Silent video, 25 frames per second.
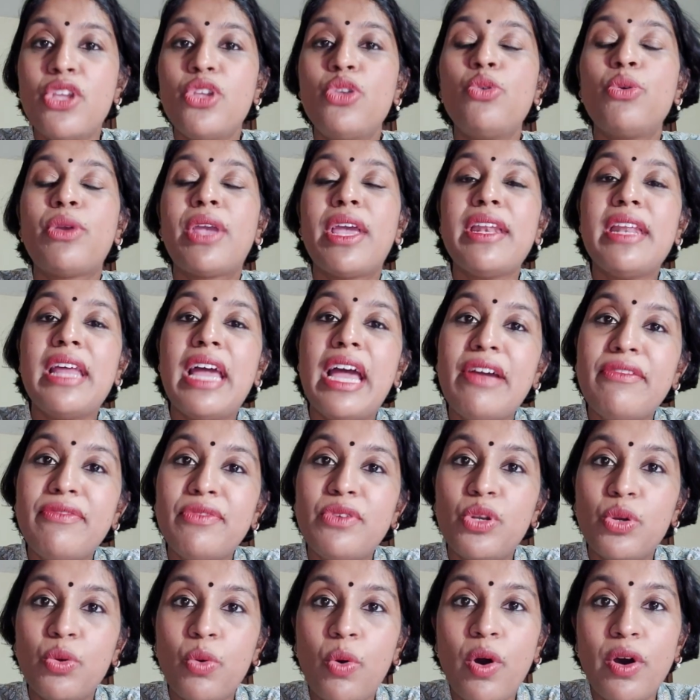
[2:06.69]
You can
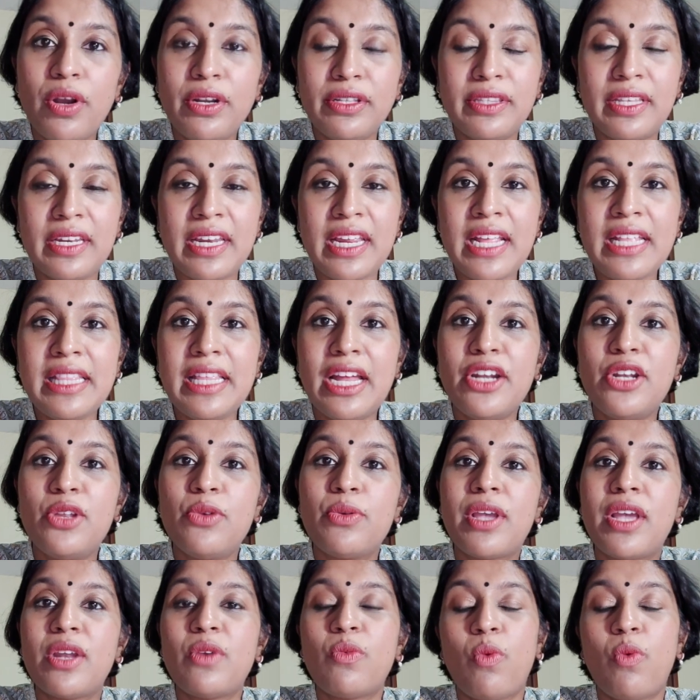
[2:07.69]
have two or three that
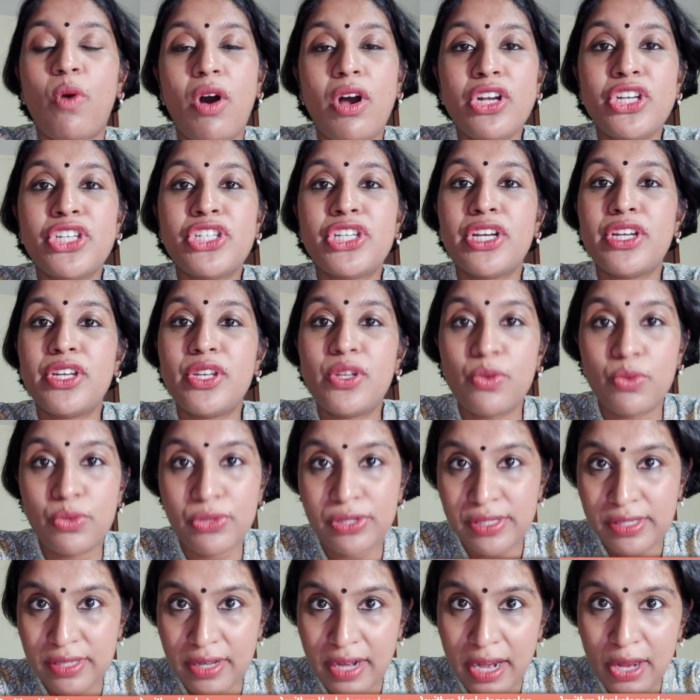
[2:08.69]
you can wash and
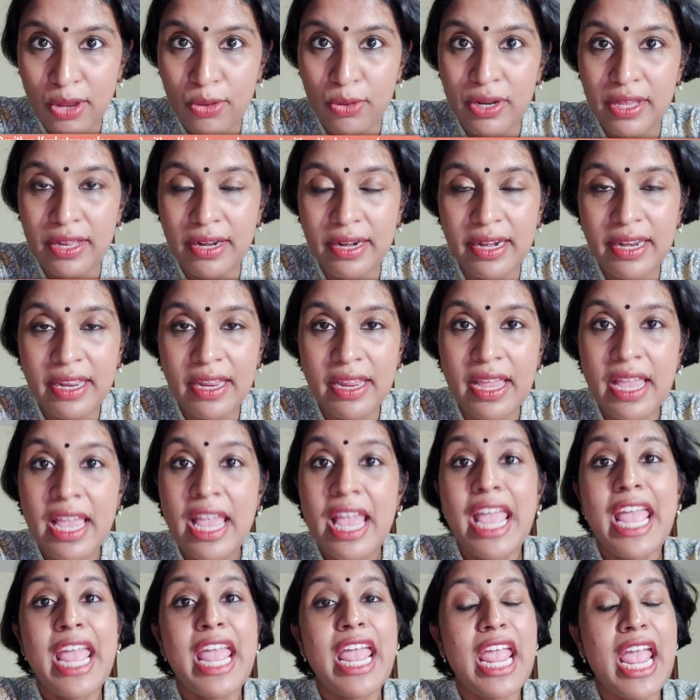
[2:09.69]
use regularly.
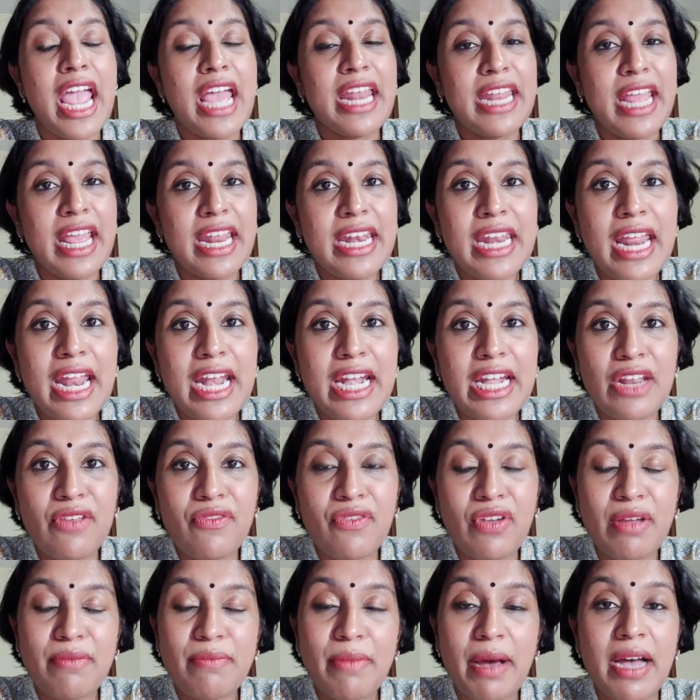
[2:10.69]
An
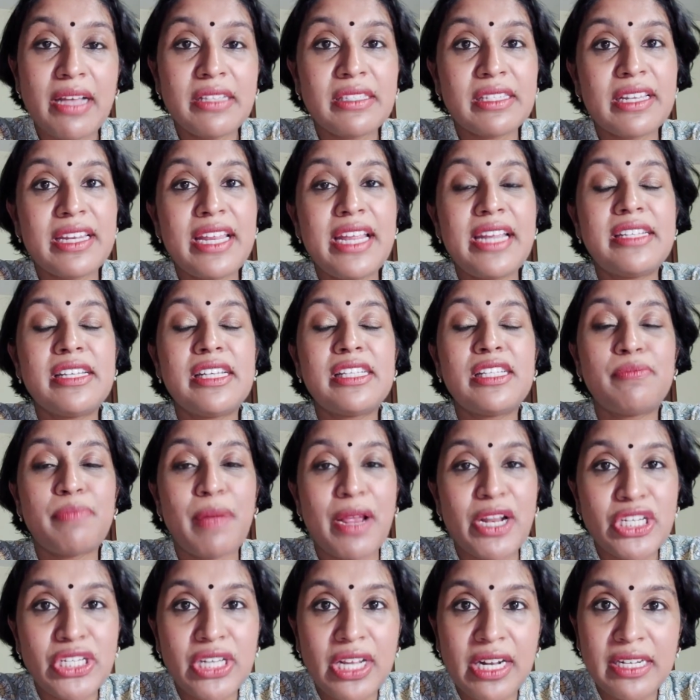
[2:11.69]
N95 mask needs a
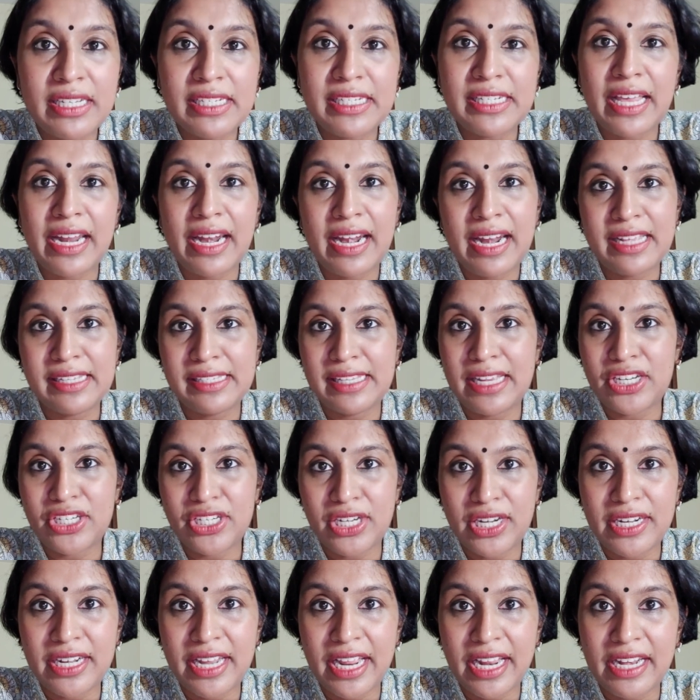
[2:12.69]
special
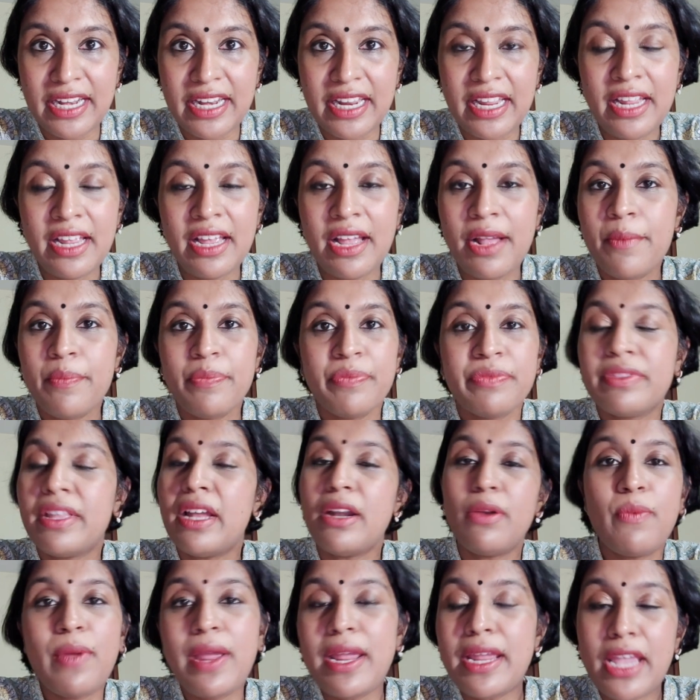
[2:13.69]
sterilization technique
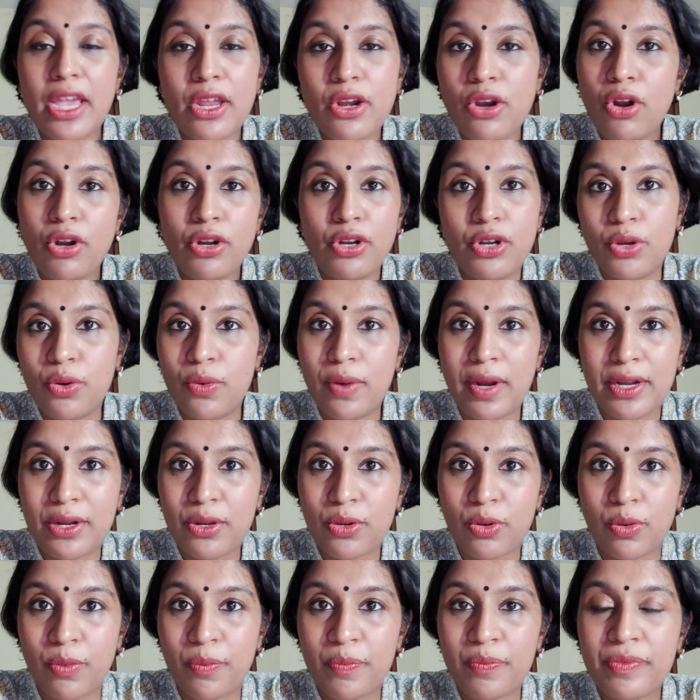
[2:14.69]
that we cannot do at
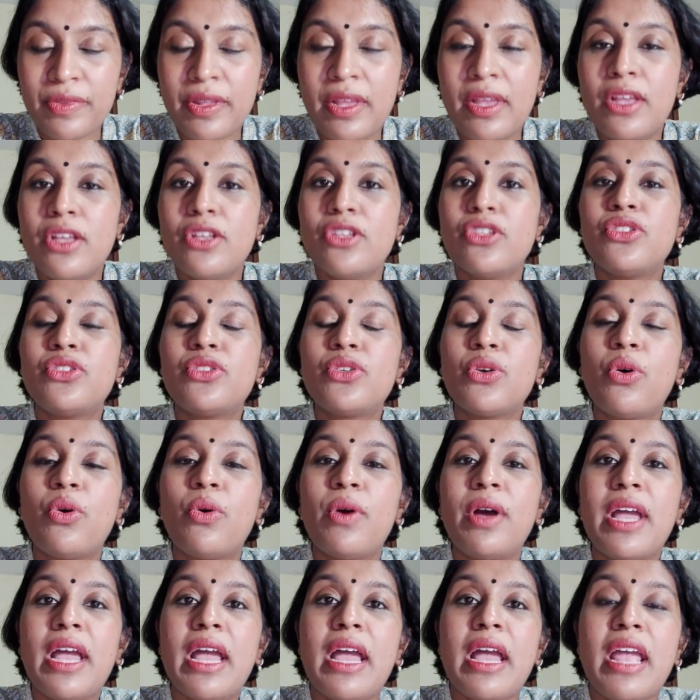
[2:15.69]
home.
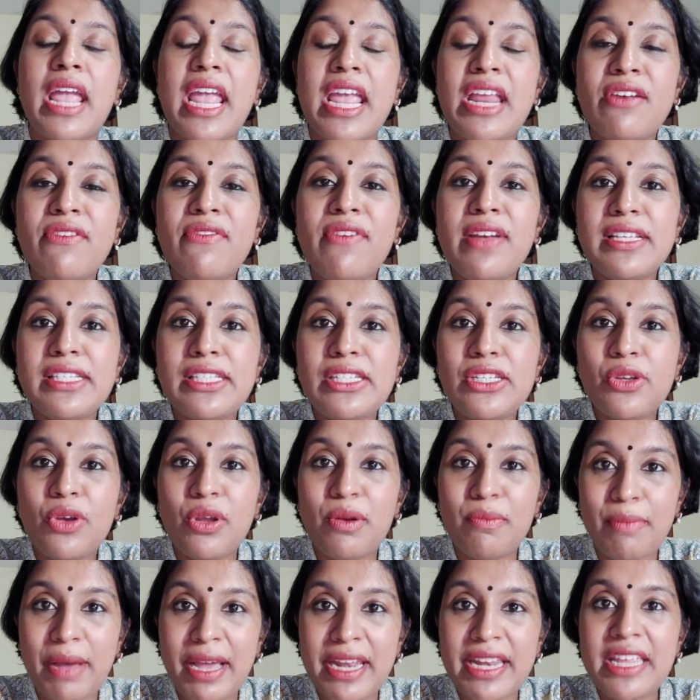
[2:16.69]
So invest
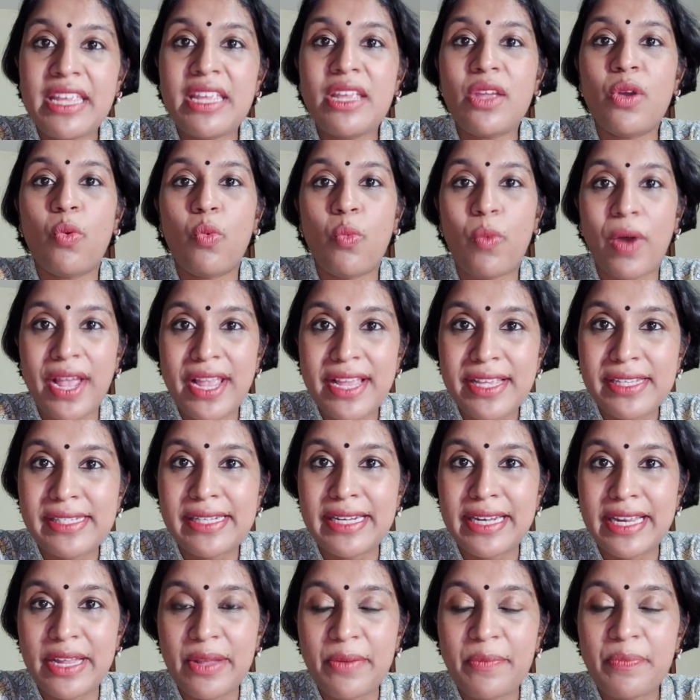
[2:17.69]
your money
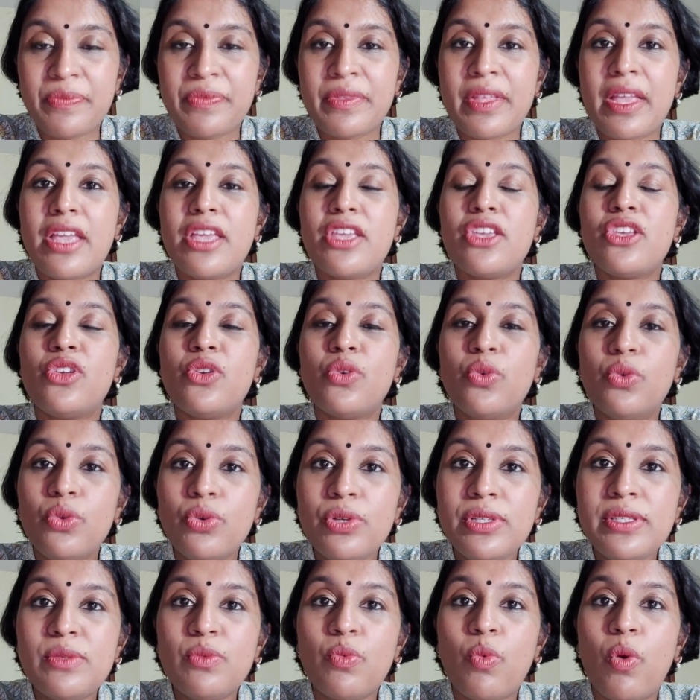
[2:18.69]
wisely.
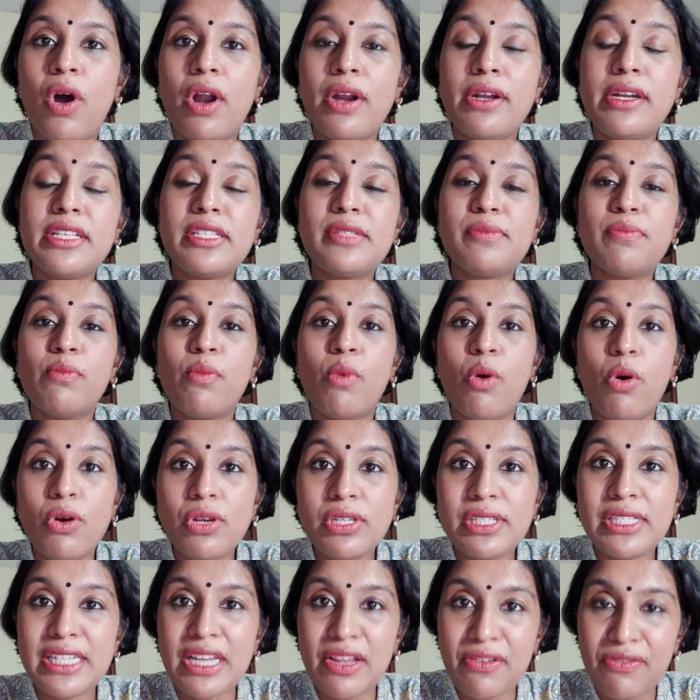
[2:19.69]
Use what is
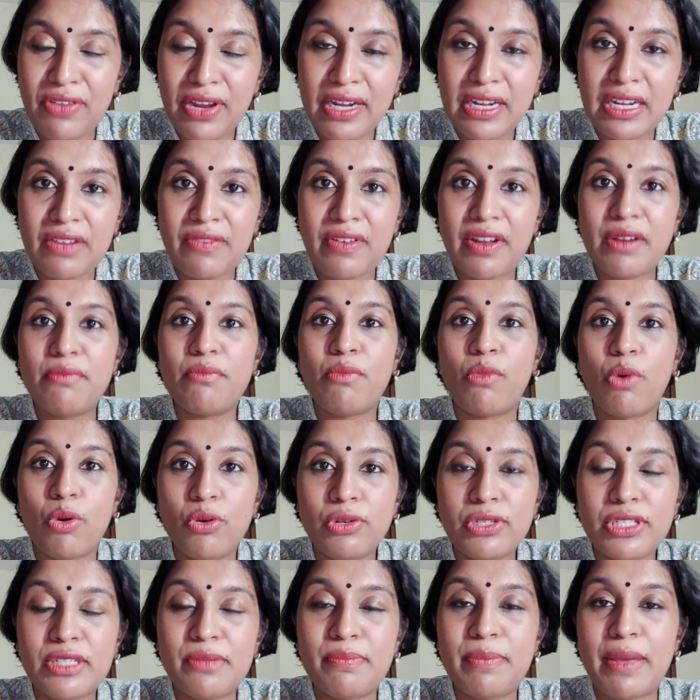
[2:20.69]
most effective and
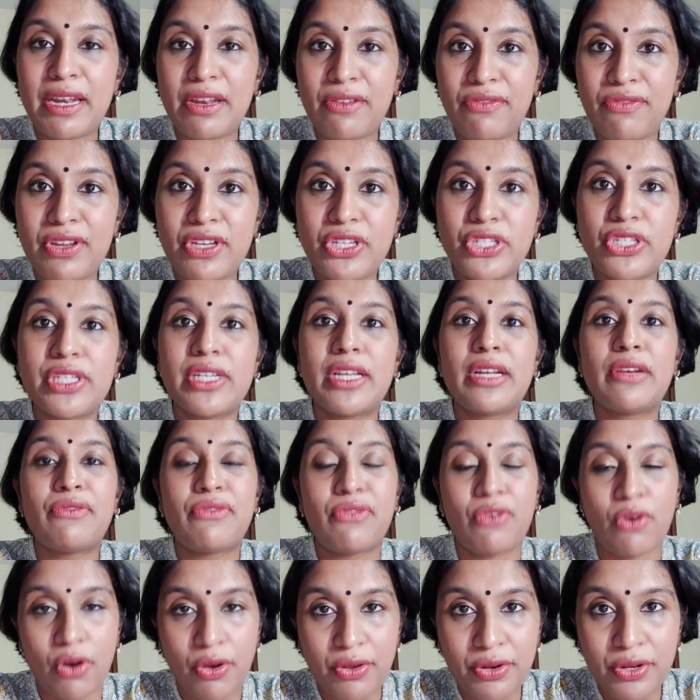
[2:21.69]
most beneficial
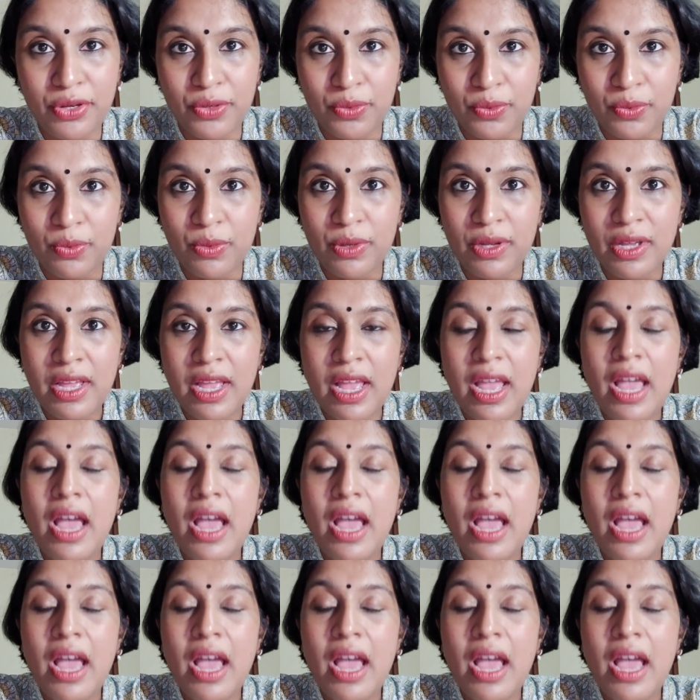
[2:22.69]
for you.